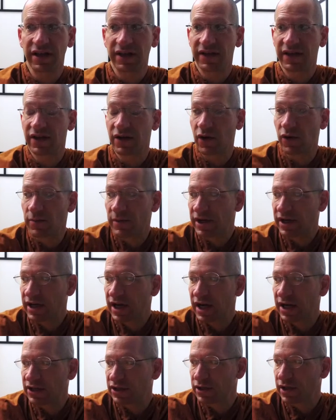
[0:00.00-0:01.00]
They think, oh my
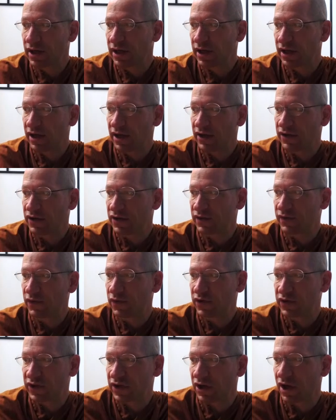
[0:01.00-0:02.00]
gosh, this
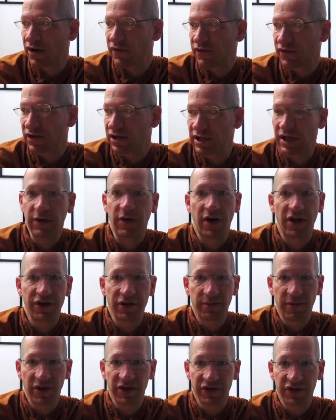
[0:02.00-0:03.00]
food is on offer, and now
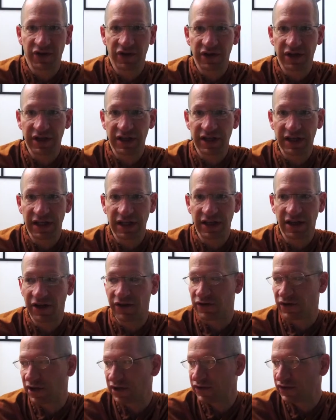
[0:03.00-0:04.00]
other monks are going to eat it,
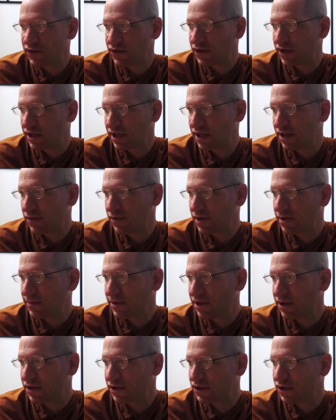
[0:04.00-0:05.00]
other nuns are going to eat it. What am
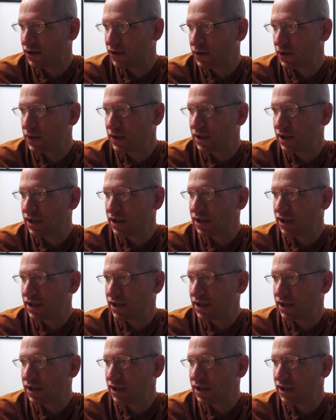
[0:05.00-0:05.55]
I going to do?